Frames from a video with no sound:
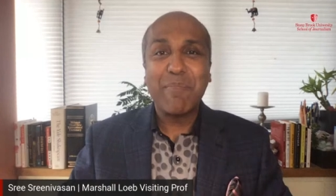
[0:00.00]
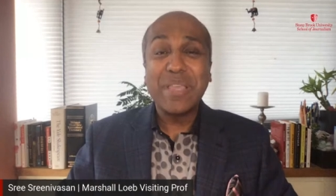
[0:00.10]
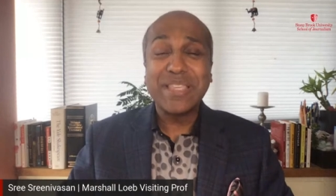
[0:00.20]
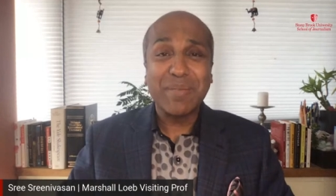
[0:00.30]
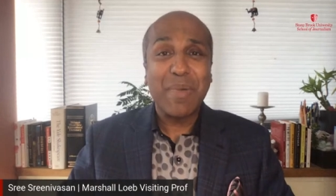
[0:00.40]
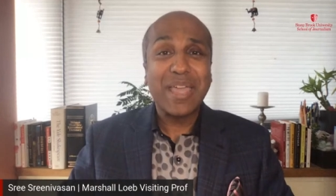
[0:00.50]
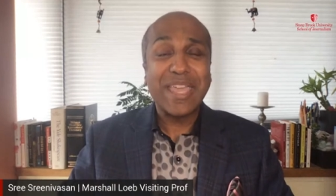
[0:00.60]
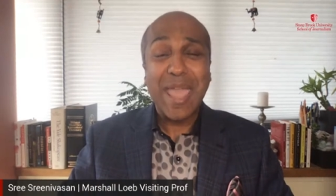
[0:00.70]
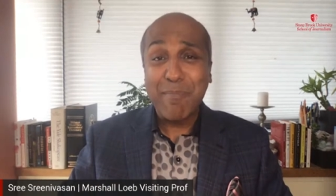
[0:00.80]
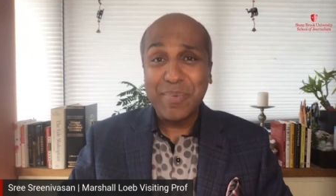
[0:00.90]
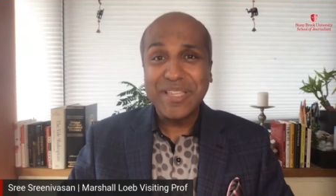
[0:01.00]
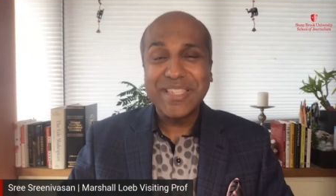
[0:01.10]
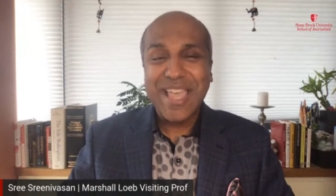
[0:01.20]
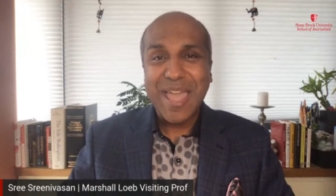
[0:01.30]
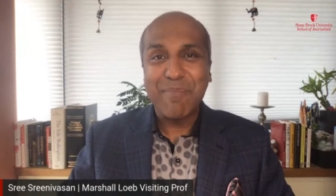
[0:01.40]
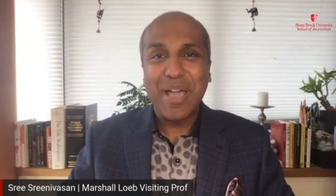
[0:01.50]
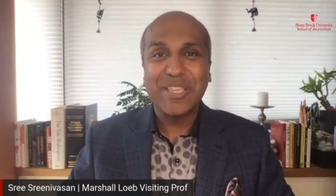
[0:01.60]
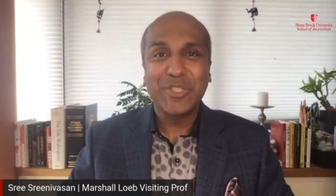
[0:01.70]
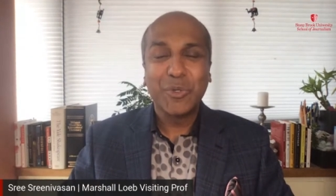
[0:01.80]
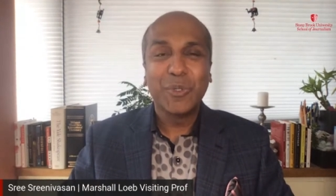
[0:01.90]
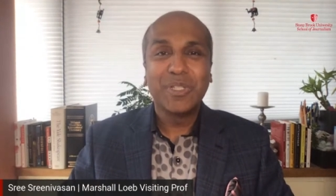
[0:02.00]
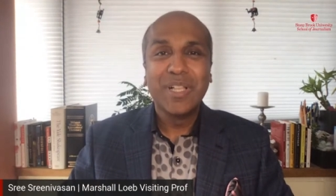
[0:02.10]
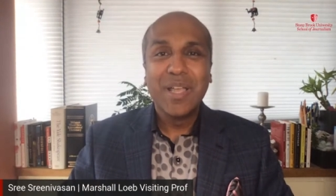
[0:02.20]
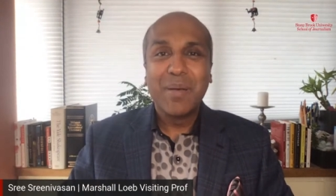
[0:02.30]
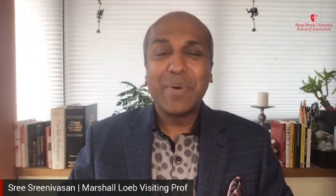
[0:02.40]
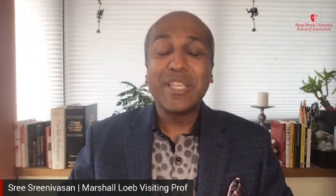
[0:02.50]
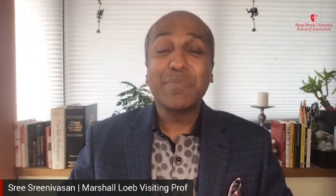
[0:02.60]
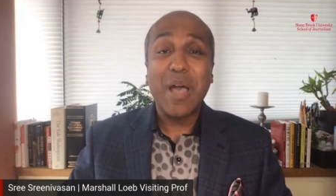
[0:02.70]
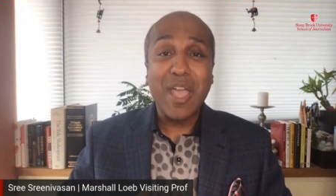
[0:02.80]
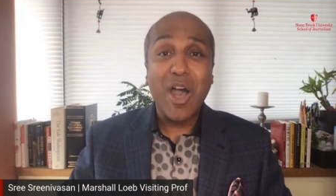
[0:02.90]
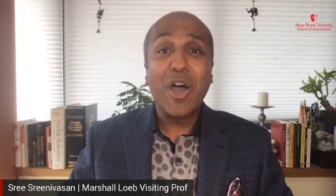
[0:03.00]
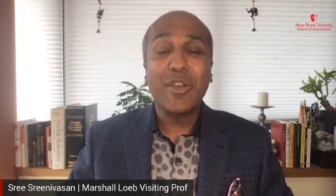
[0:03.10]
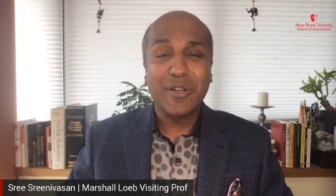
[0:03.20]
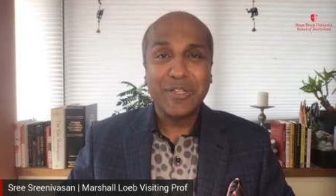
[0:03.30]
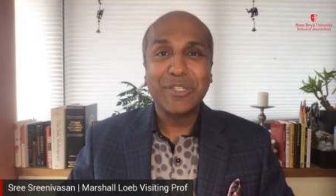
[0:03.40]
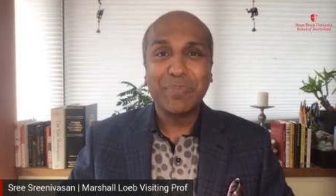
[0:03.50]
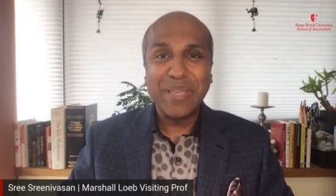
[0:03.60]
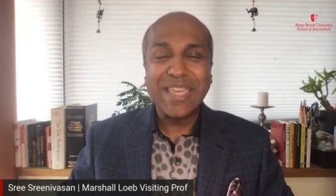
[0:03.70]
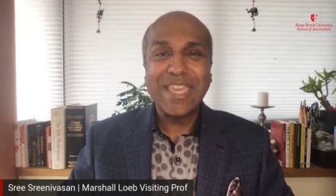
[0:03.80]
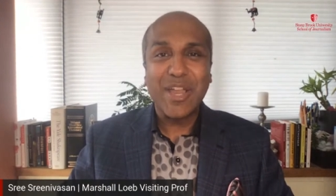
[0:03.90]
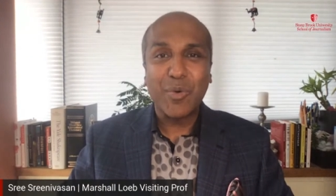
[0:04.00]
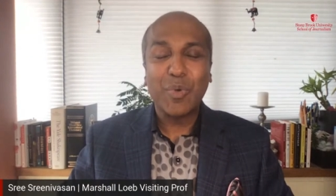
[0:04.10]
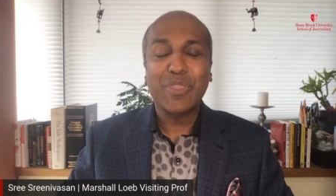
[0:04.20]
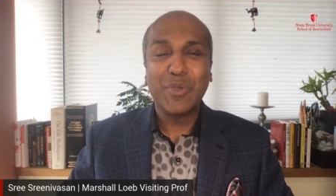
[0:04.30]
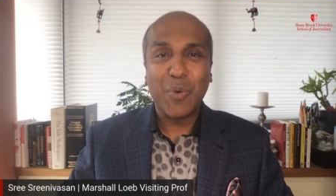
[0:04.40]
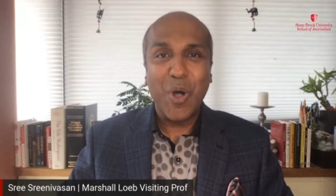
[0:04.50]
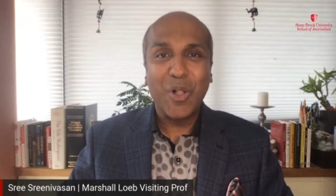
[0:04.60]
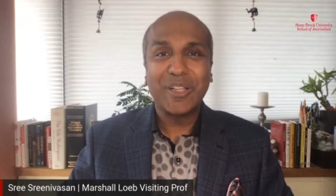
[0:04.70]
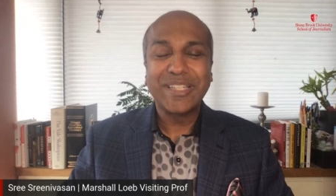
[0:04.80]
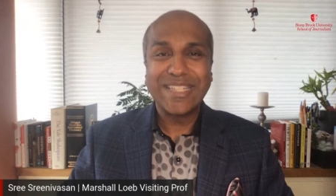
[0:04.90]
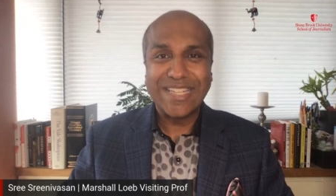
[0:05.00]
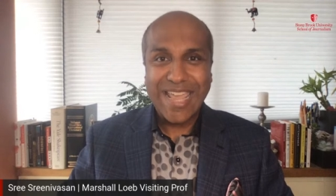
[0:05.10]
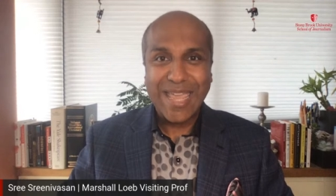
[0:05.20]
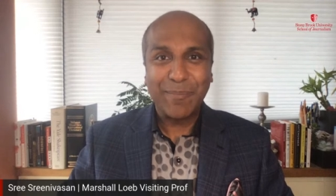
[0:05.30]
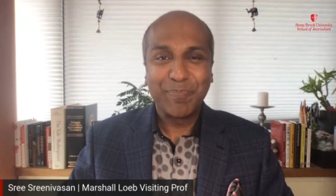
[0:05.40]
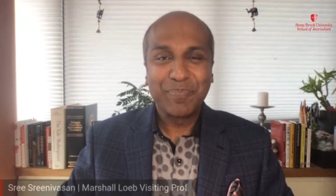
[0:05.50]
missing my campus and my school, but it's my honor to be here with you all today.